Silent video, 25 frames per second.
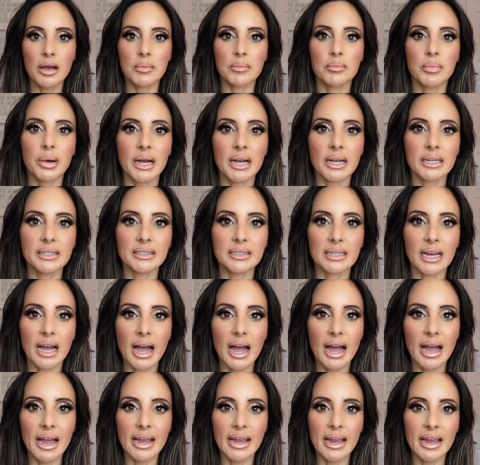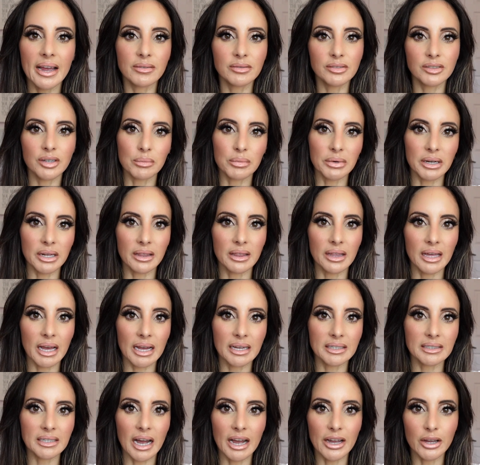but I have somebody
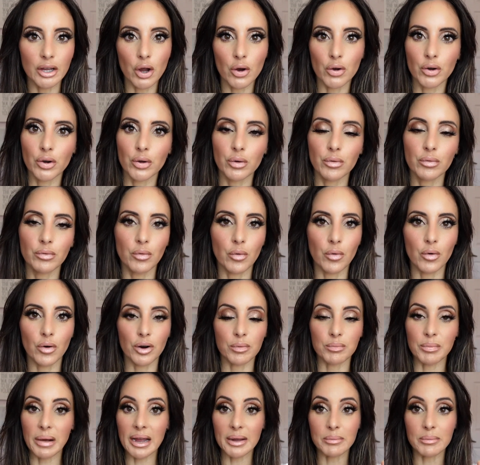that I go to for my